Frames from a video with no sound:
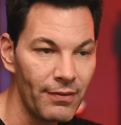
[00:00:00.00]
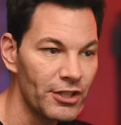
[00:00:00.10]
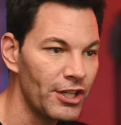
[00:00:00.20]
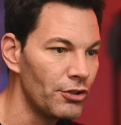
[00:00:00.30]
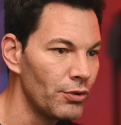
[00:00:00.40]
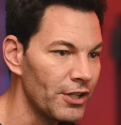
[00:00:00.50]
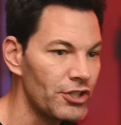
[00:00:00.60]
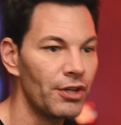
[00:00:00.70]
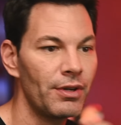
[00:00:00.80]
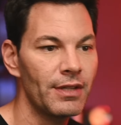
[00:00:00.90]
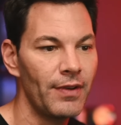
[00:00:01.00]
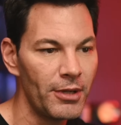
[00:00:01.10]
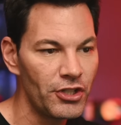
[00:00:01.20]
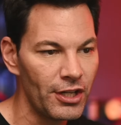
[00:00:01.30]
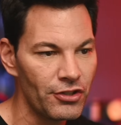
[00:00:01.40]
Let's say you're doing a series of
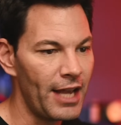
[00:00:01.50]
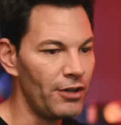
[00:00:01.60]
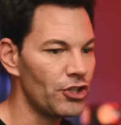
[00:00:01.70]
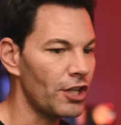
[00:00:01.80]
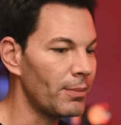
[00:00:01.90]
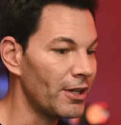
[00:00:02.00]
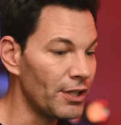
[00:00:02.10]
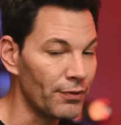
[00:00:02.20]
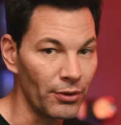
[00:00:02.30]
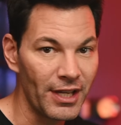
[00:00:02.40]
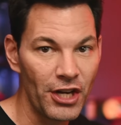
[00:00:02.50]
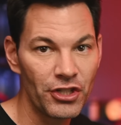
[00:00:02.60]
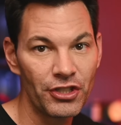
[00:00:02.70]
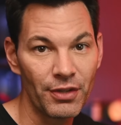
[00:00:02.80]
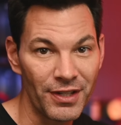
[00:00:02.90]
images and you shot them on different
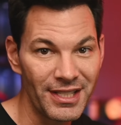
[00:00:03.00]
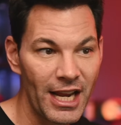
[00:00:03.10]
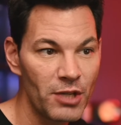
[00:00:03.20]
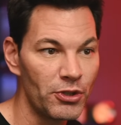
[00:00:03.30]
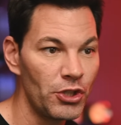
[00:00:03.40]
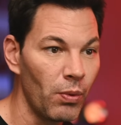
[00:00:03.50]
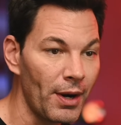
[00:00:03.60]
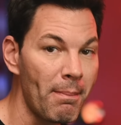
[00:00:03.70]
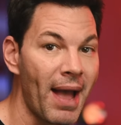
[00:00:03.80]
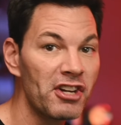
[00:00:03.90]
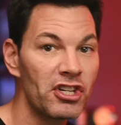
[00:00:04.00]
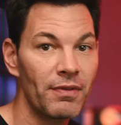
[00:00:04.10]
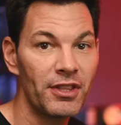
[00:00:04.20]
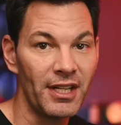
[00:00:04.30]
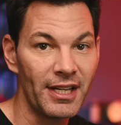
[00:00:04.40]
locations, different days, but you wanna match
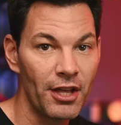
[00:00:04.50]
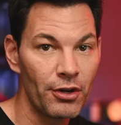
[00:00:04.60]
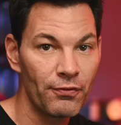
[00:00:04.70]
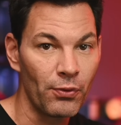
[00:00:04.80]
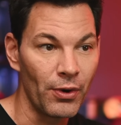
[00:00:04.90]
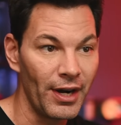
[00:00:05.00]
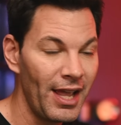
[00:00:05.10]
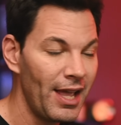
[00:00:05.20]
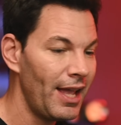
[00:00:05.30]
everything together for